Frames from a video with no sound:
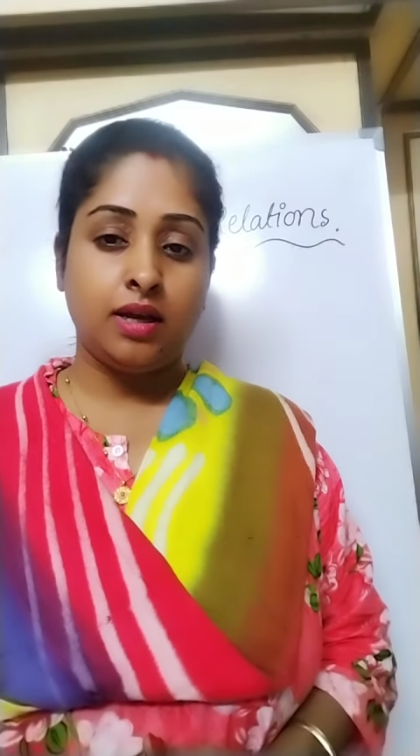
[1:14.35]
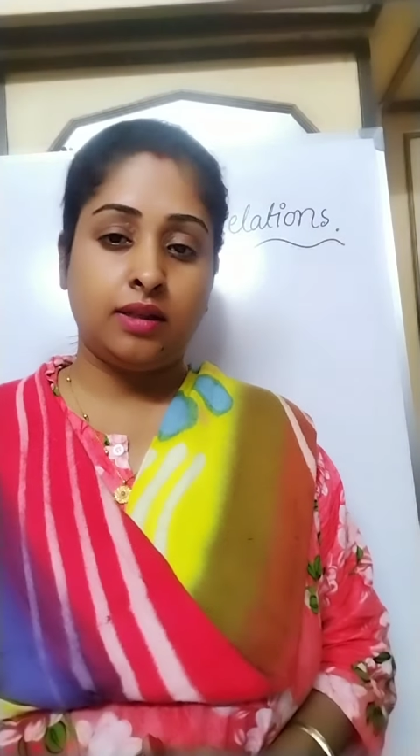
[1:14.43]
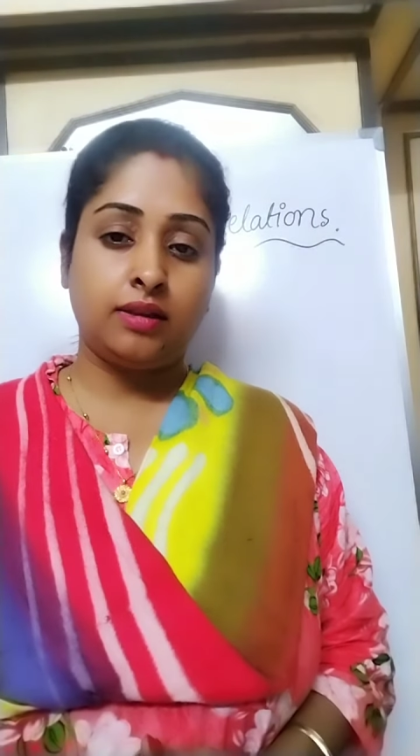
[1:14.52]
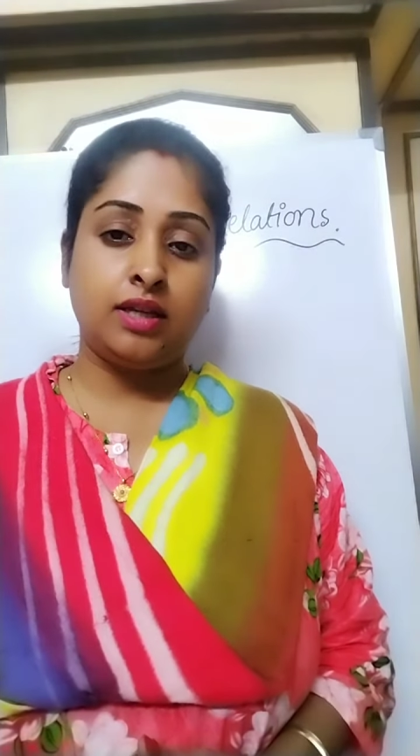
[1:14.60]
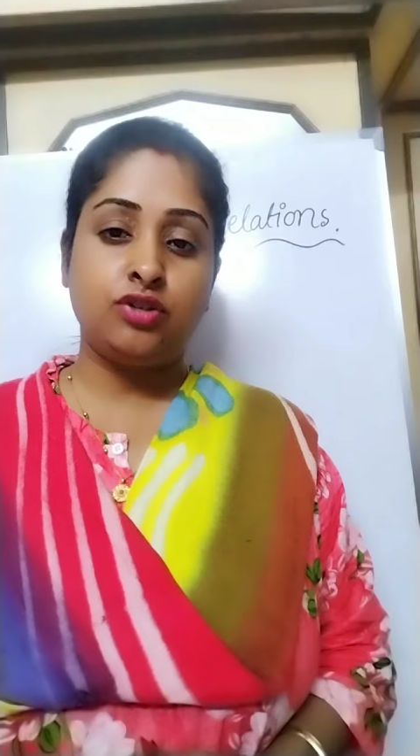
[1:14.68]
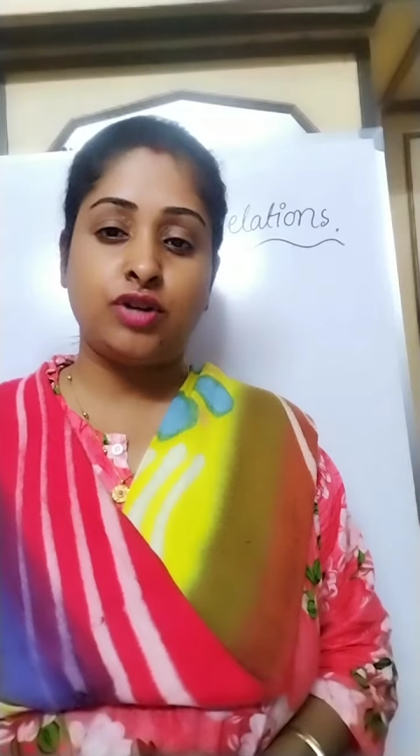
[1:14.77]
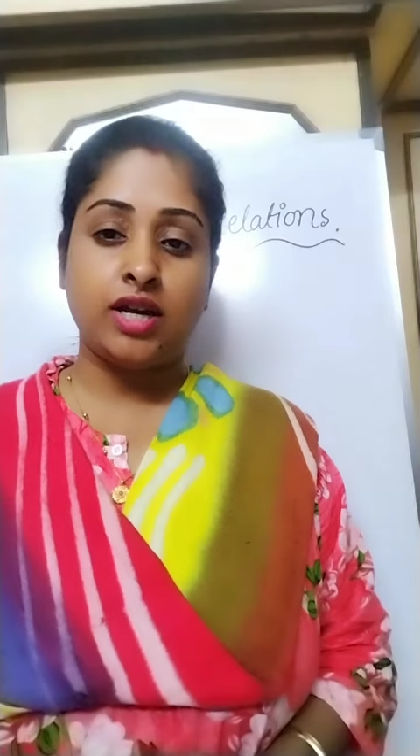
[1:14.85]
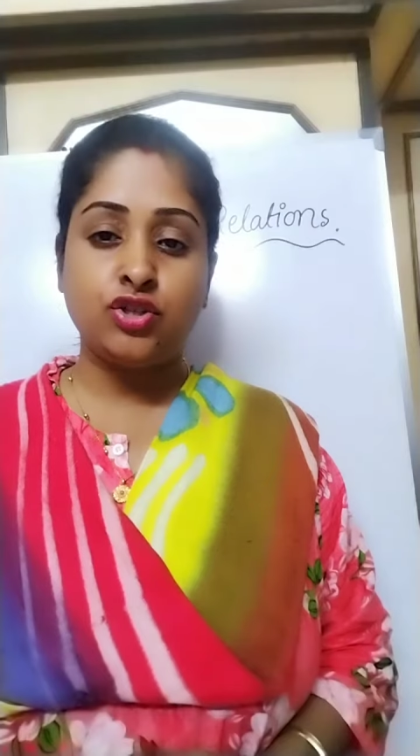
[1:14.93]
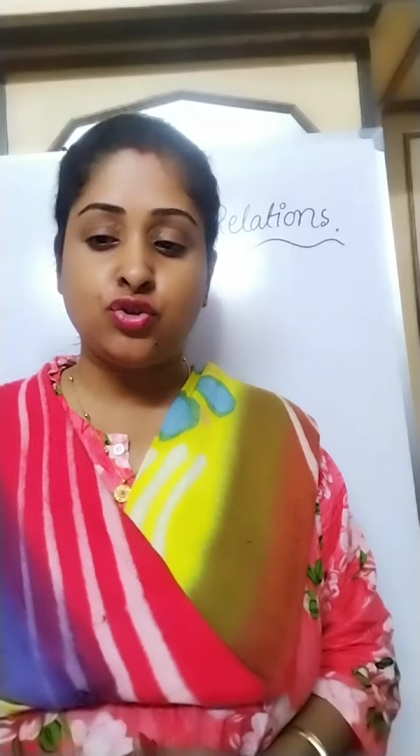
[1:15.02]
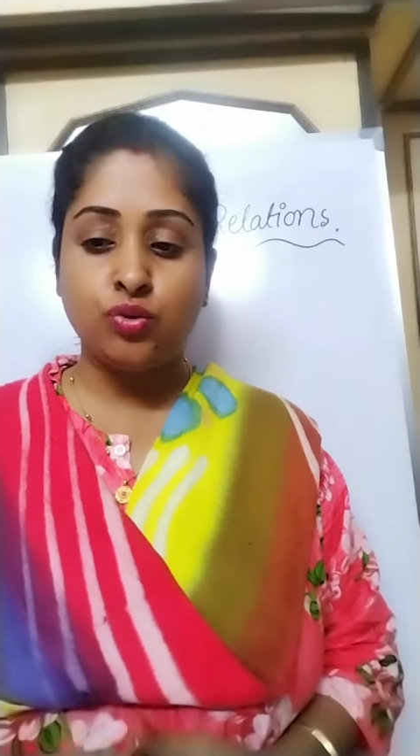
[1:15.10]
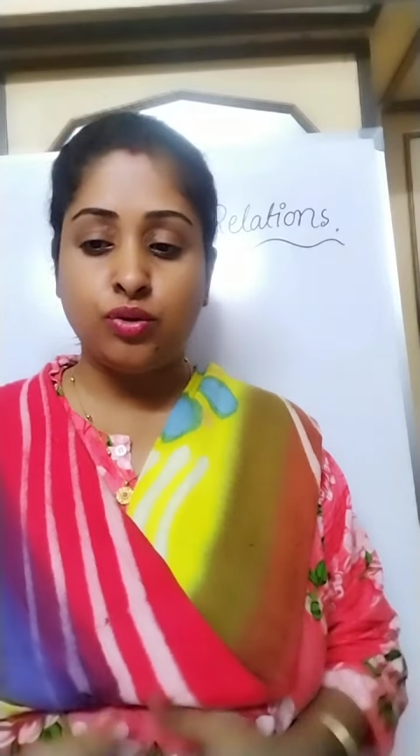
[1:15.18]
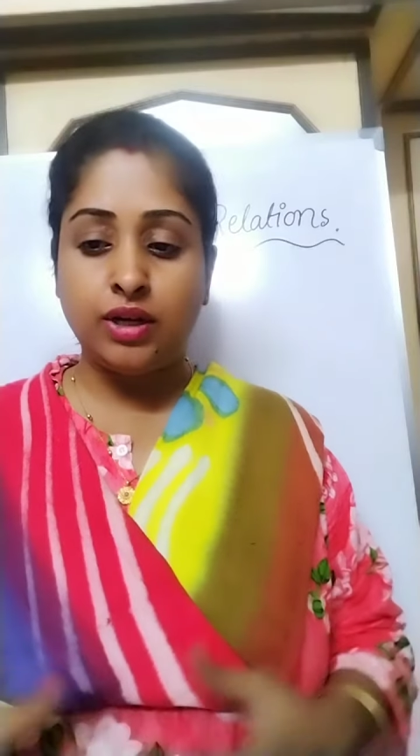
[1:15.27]
they tries
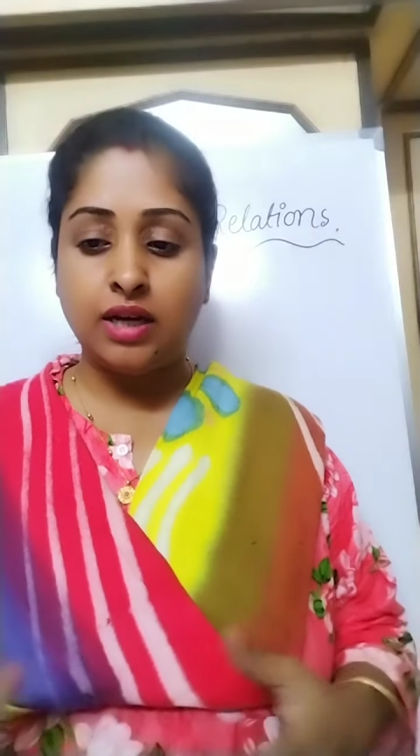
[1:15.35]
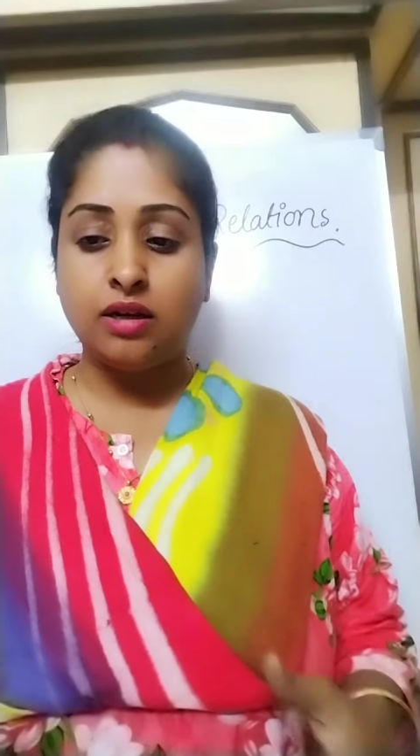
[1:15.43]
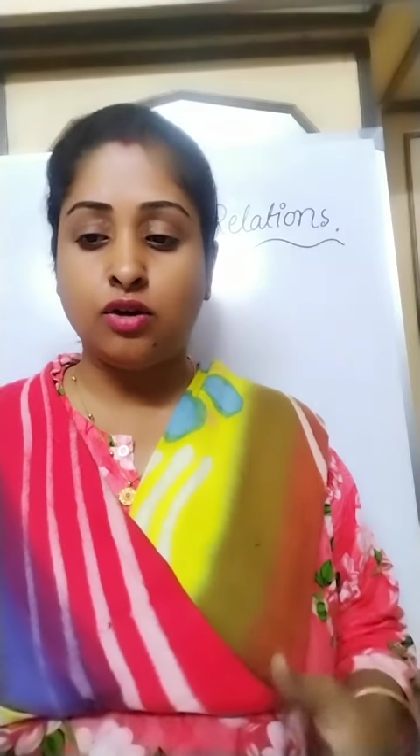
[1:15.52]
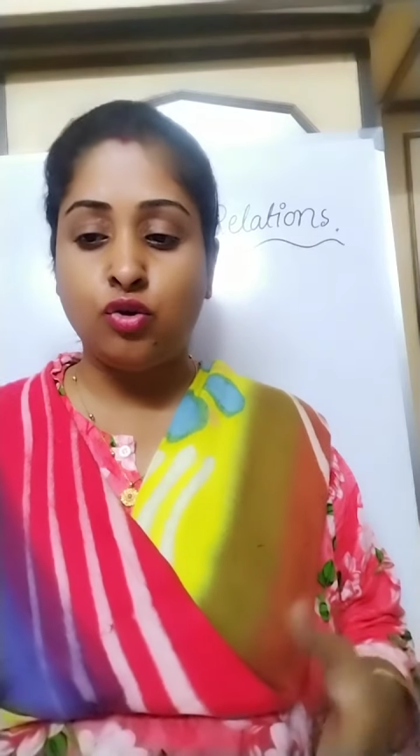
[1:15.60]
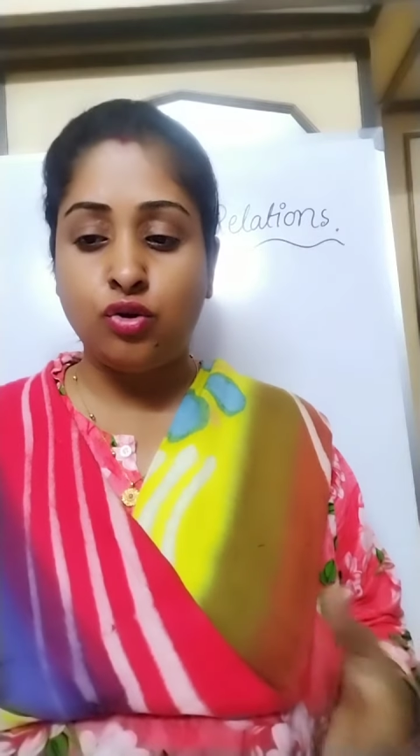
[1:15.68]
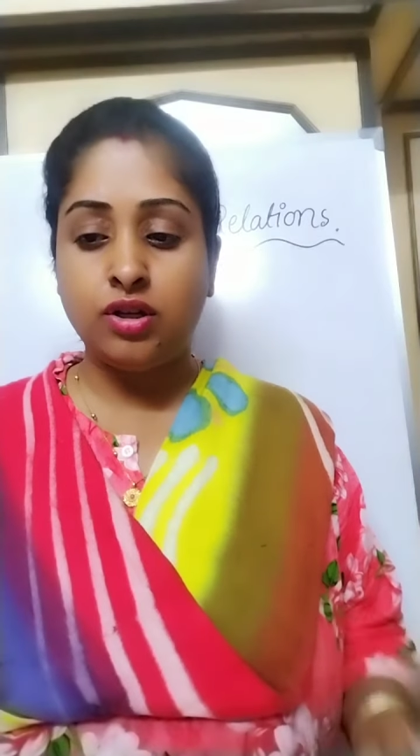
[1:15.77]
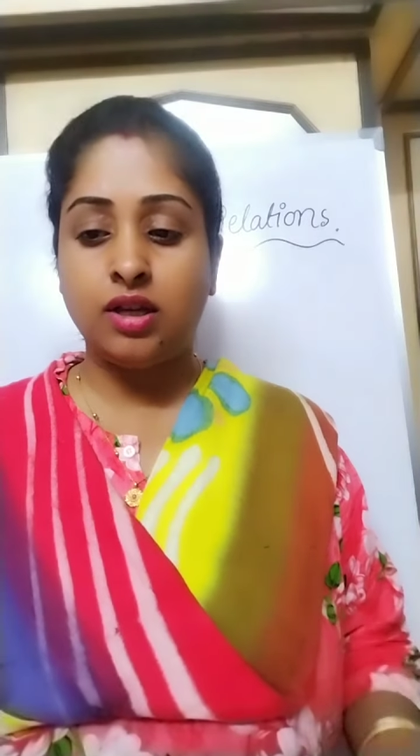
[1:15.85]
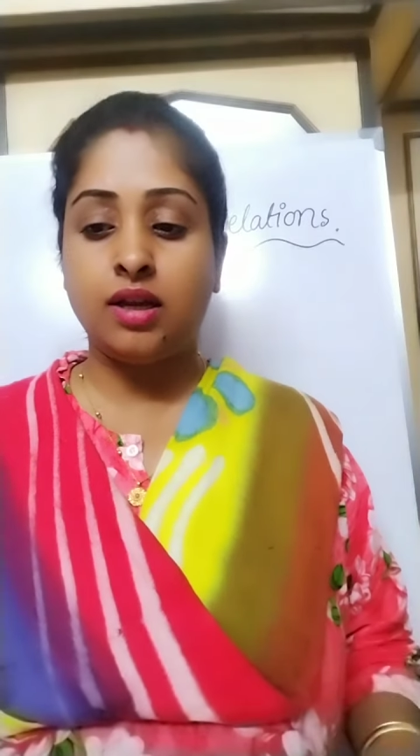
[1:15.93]
to create a good